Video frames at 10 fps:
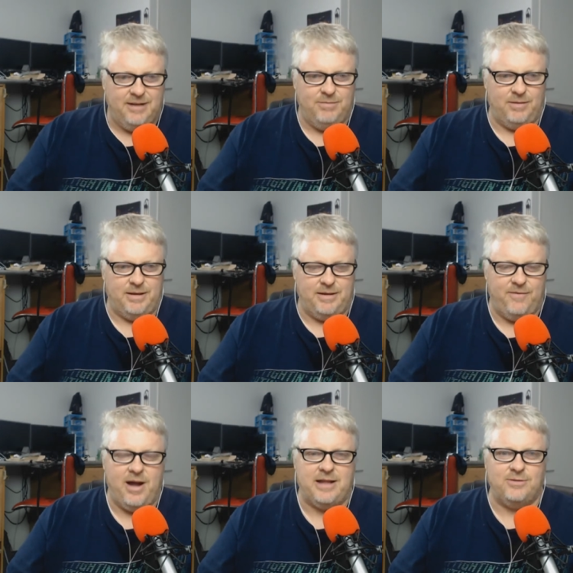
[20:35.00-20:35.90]
probably
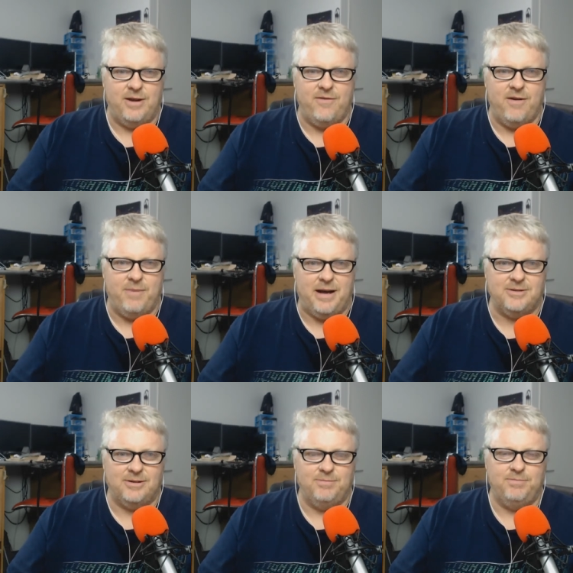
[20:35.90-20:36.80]
if I had 25
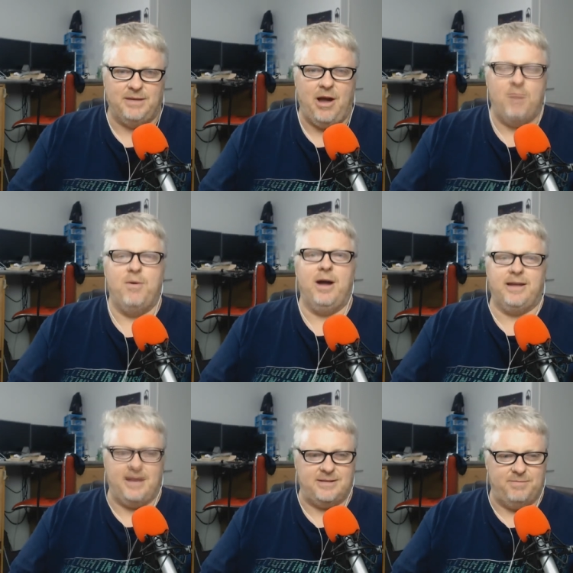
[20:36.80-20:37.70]
bucks, I'd go and buy a
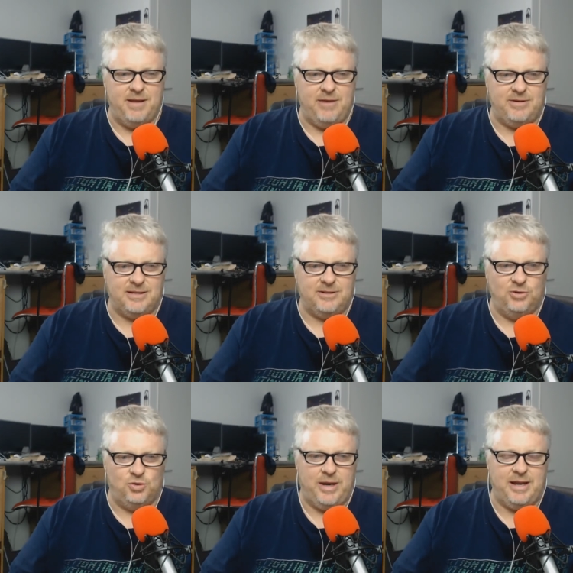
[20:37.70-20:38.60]
case of beer and just
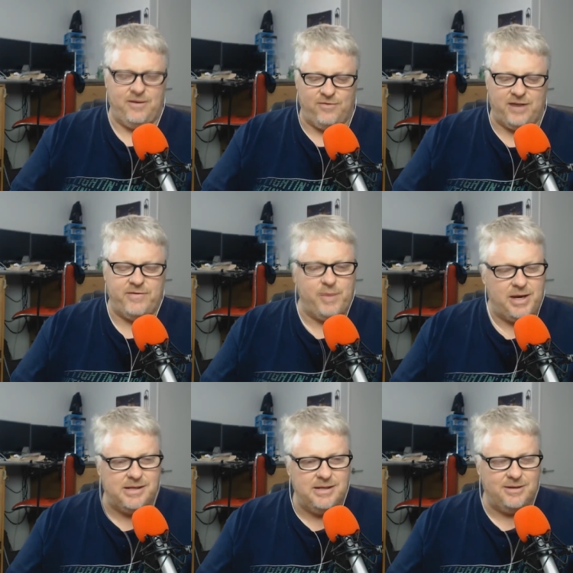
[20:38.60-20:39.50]
drink it in front of him when
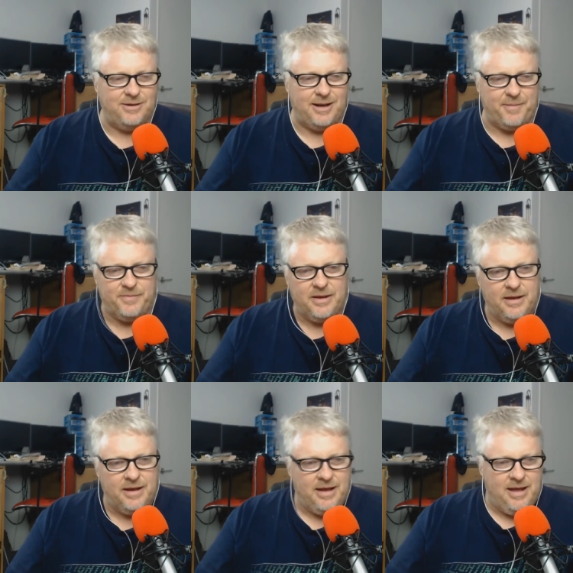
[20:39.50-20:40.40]
he did turn up.
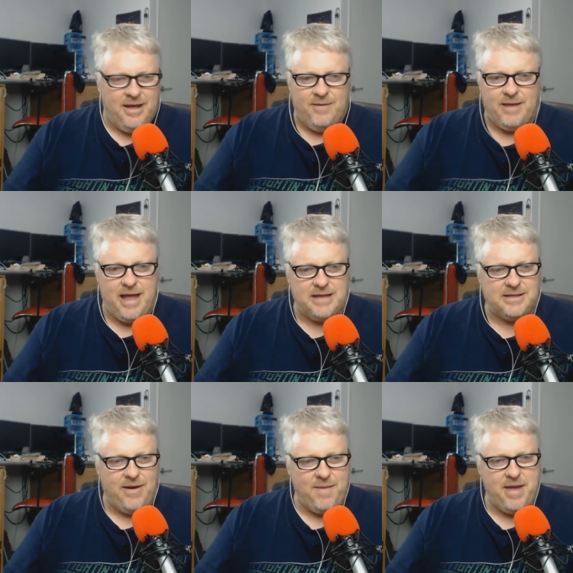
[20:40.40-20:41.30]
But yeah,
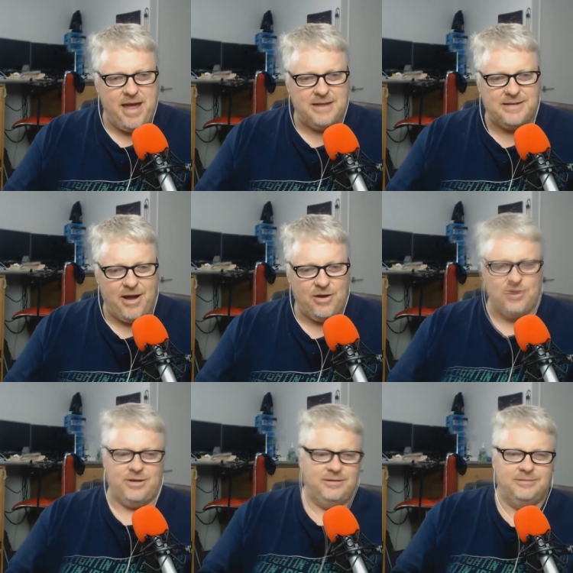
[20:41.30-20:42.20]
so NBN is no
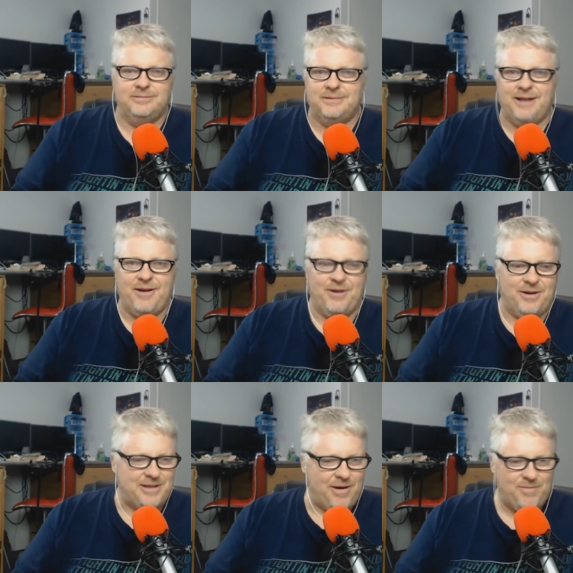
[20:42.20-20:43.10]
good. No
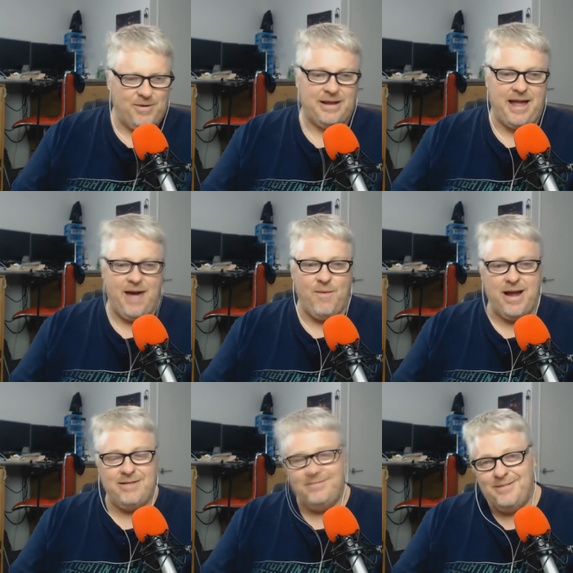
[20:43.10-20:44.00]
good. So, but I can't
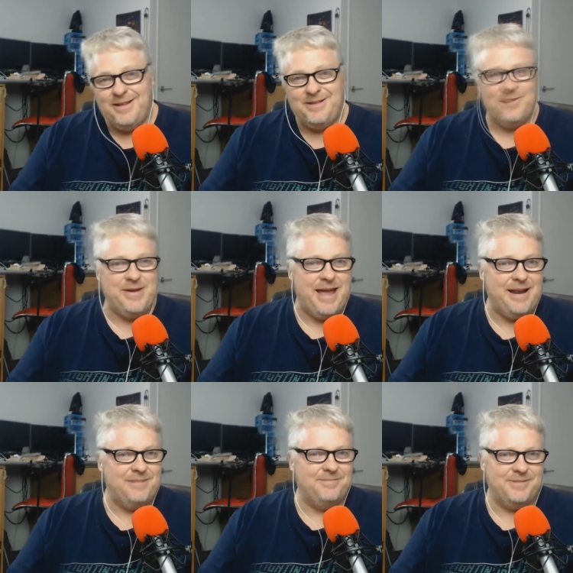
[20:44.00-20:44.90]
wait till we get
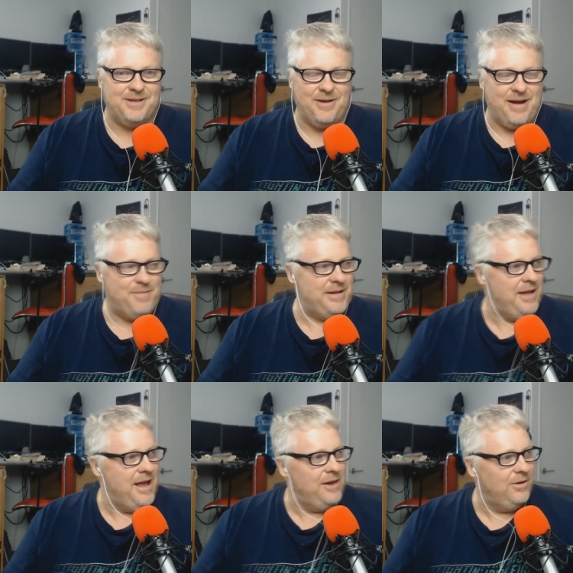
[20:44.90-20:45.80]
it. So, uh, but
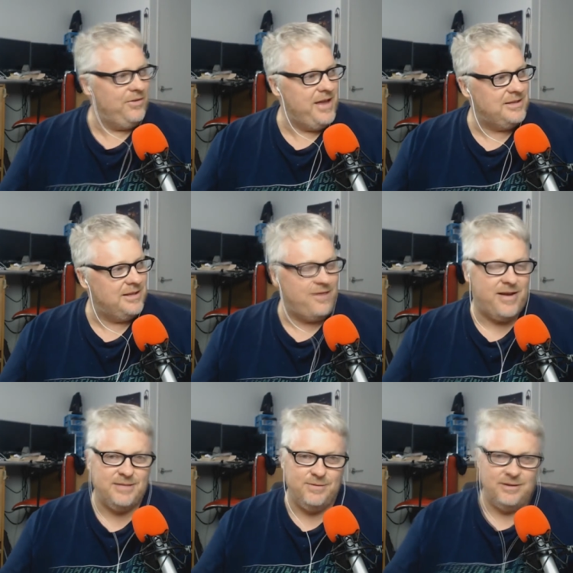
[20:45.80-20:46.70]
look, things on the
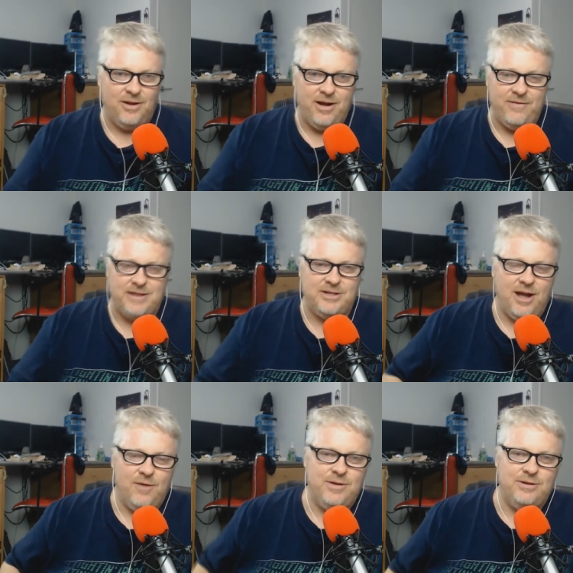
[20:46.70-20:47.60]
Facebook Live. As you
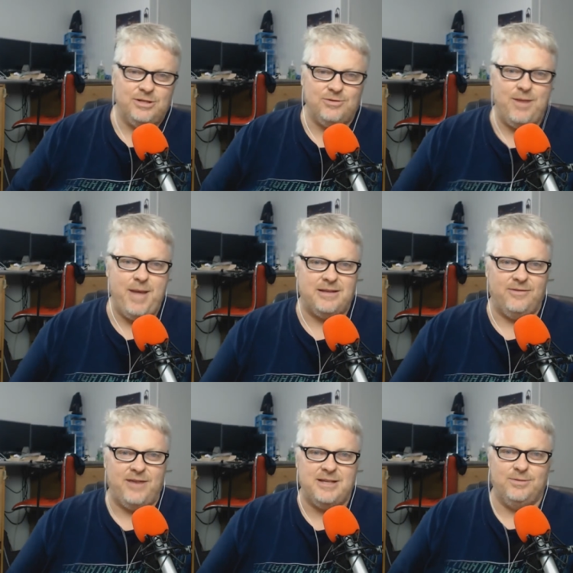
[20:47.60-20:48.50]
know, we do stream out to
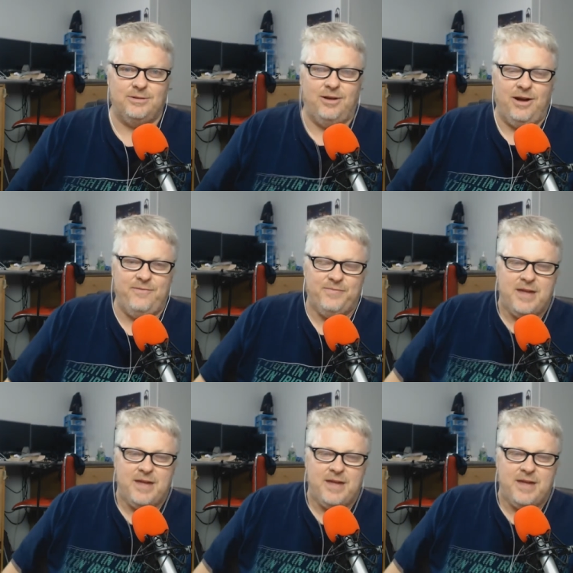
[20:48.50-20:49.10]
Facebook Live